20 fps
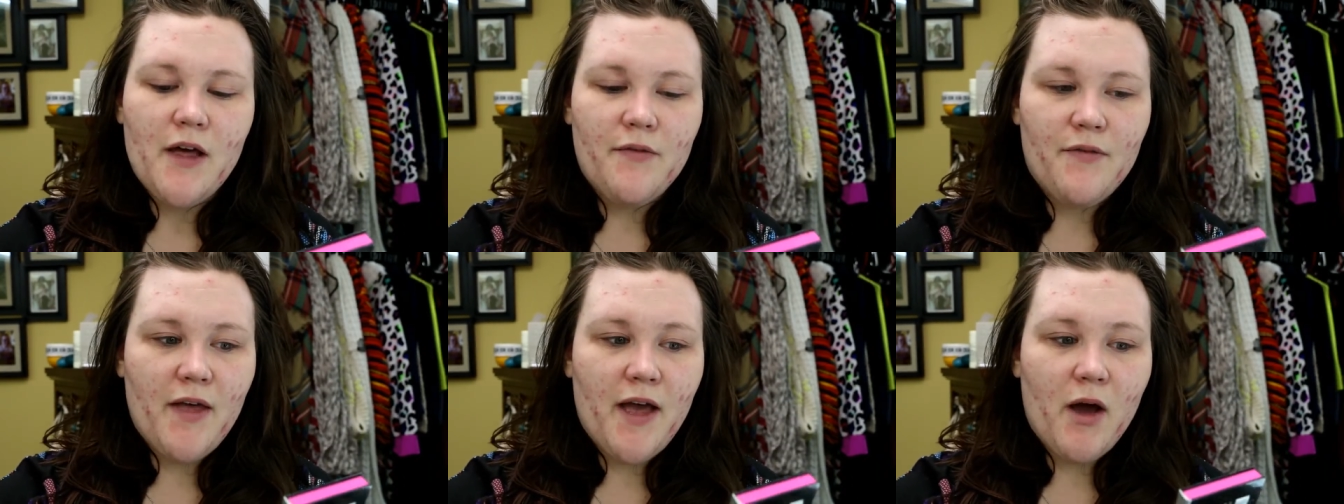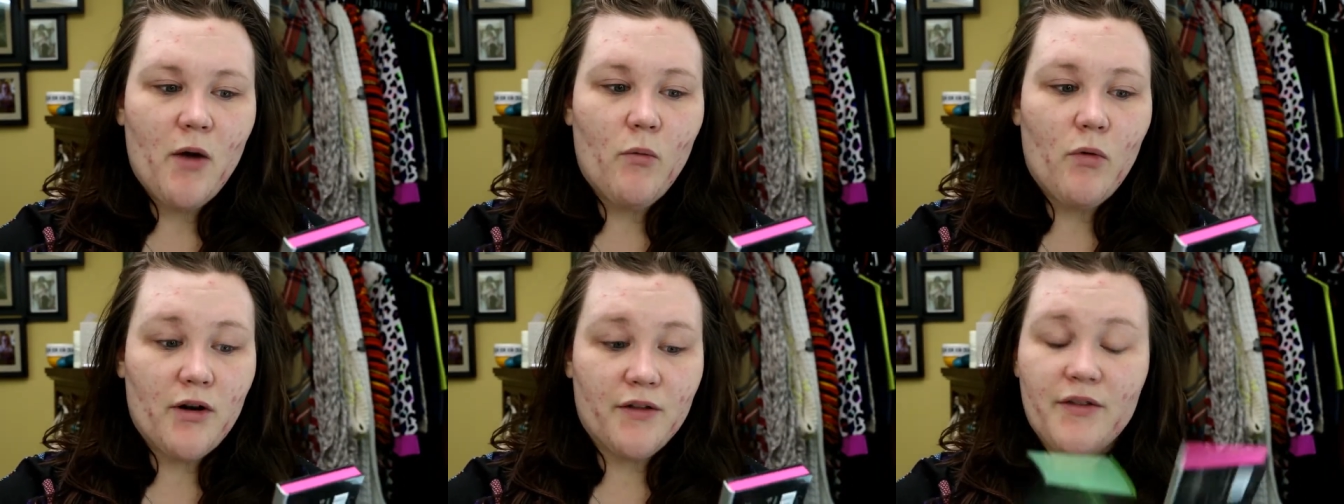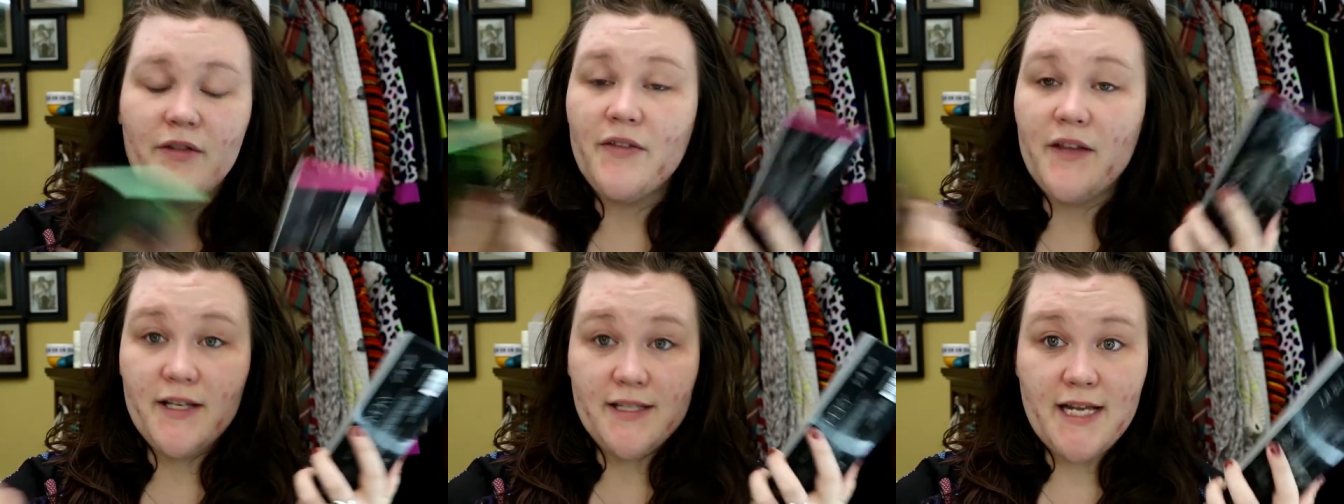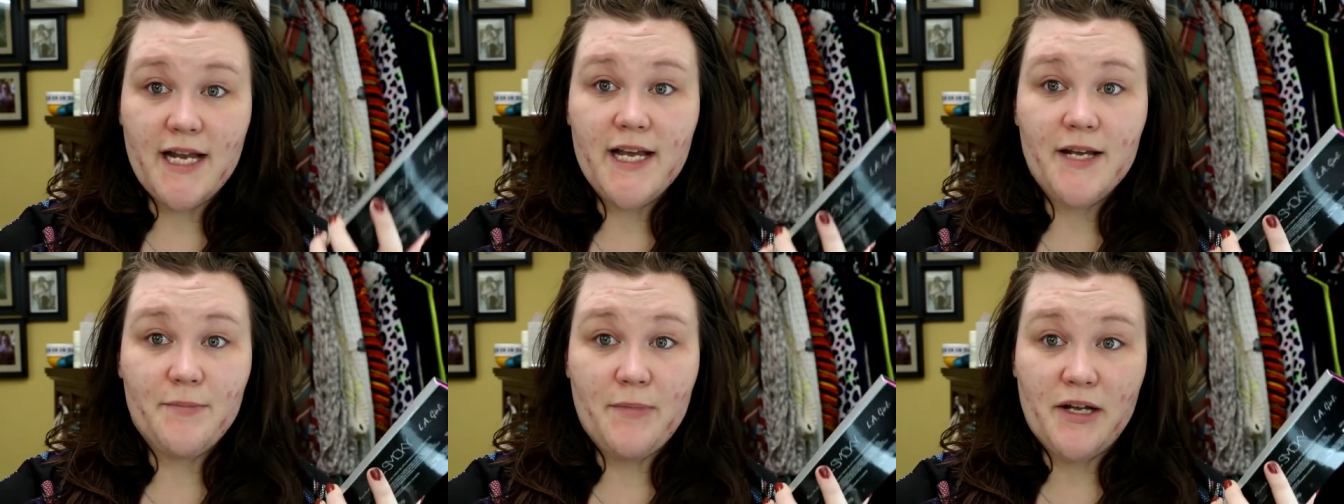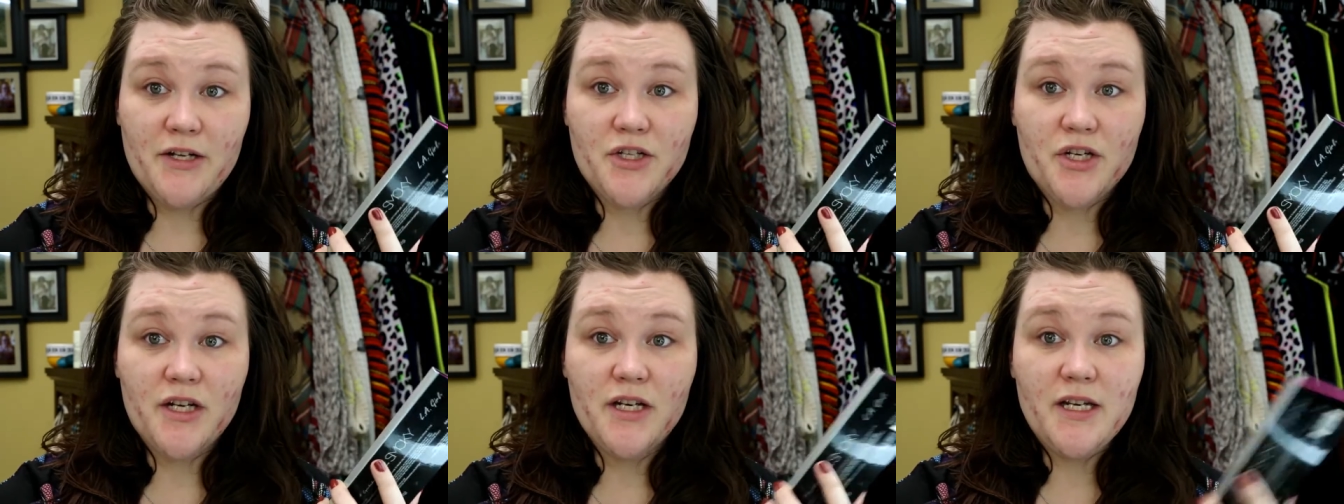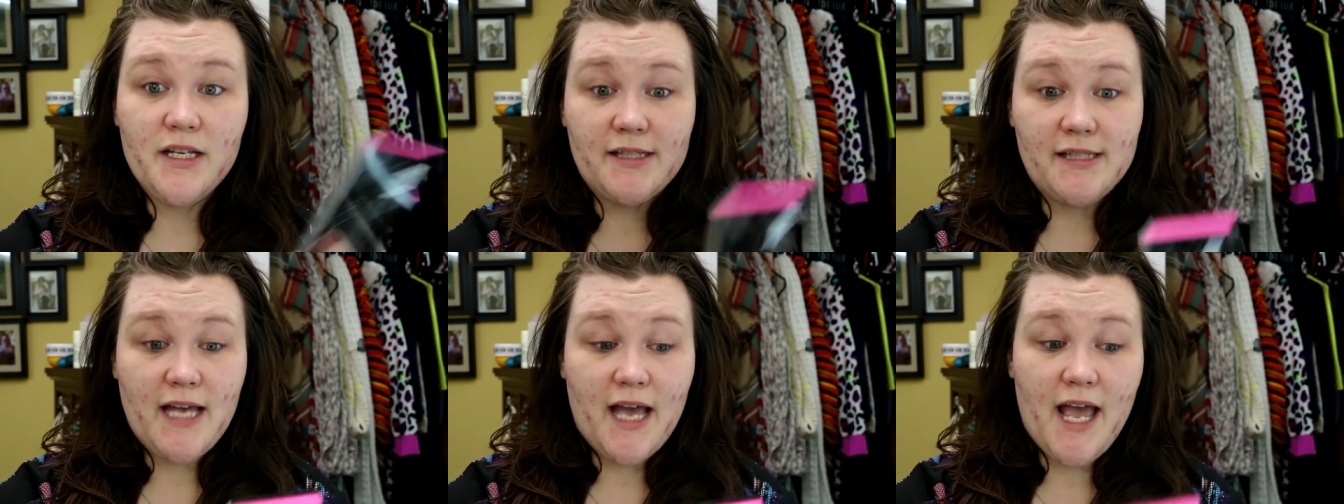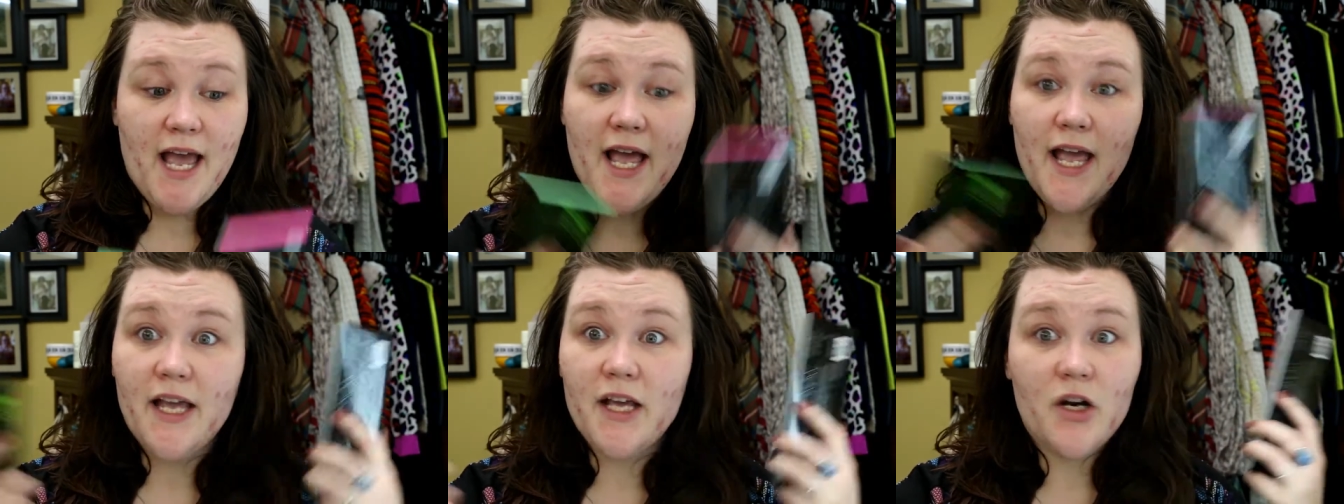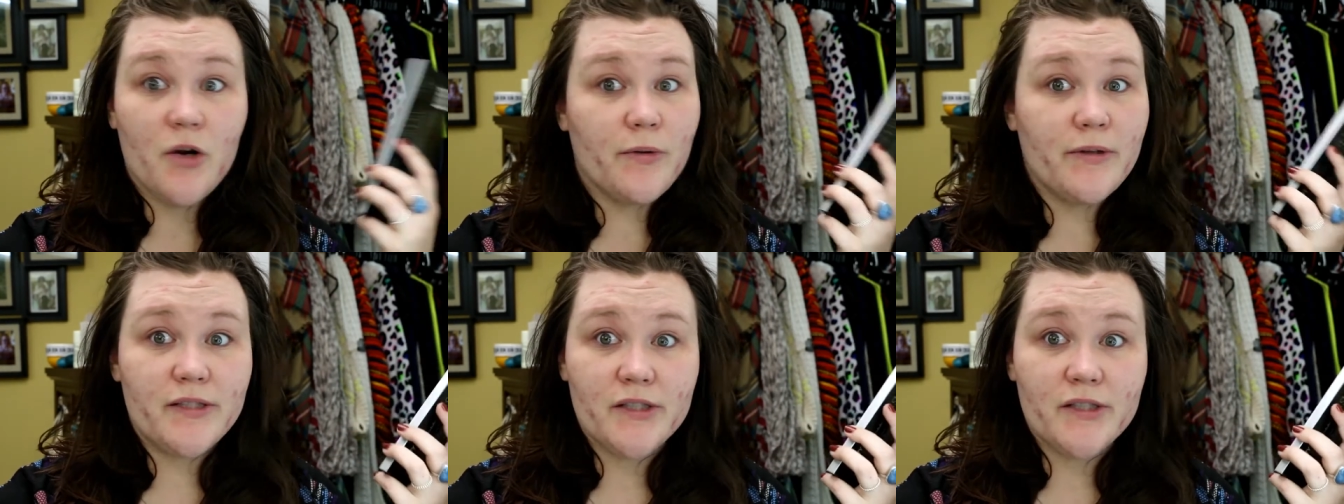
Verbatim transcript: that one of the things I had mentioned is that, hey, you know,